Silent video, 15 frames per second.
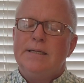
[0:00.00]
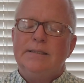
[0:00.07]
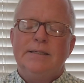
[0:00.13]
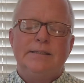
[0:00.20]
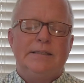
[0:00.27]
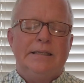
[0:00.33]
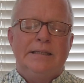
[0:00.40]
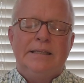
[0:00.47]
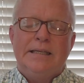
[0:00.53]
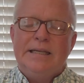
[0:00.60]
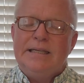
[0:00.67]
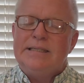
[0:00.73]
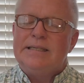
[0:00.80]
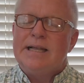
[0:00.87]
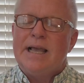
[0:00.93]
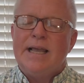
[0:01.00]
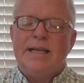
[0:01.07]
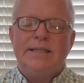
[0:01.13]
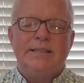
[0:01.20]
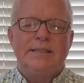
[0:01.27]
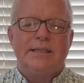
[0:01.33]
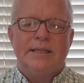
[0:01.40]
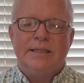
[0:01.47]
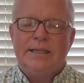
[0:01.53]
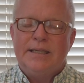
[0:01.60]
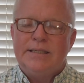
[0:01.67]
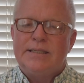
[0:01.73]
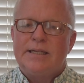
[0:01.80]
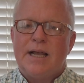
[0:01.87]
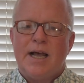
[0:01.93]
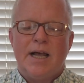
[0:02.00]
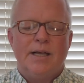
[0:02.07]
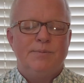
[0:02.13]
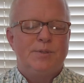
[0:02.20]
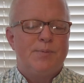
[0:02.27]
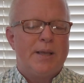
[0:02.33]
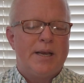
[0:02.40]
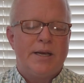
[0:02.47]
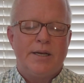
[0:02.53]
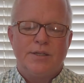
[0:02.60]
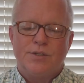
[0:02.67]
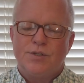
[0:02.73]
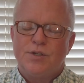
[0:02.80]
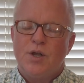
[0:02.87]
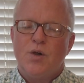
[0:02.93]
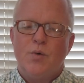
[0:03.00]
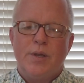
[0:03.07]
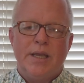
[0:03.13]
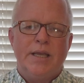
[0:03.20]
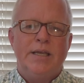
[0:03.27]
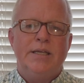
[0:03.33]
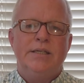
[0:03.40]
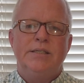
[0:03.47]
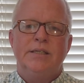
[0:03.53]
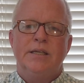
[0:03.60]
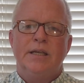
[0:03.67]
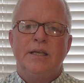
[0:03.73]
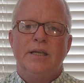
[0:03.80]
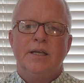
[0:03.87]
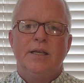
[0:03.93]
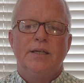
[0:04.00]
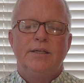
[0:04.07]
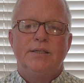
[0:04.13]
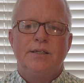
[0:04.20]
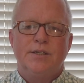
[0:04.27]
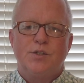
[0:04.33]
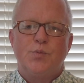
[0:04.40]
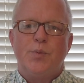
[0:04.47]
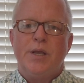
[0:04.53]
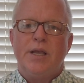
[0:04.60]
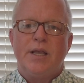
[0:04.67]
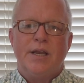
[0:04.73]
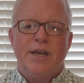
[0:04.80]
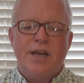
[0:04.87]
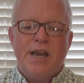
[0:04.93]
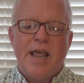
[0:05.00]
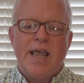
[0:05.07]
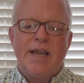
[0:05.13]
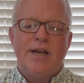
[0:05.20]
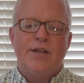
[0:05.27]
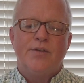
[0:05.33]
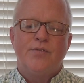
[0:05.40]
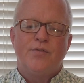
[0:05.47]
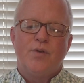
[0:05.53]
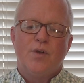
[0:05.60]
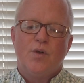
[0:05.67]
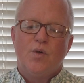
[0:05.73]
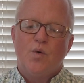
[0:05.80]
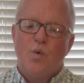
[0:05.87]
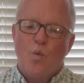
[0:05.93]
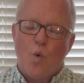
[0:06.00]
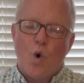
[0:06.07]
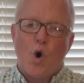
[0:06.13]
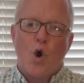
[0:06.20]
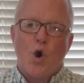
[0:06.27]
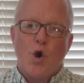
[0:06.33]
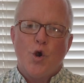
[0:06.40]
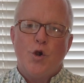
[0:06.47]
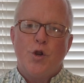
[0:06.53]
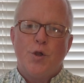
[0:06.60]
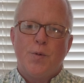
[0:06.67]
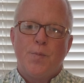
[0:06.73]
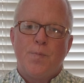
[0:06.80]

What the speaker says: Listen, in these days and these times, man, it is so easy to speak a negative word.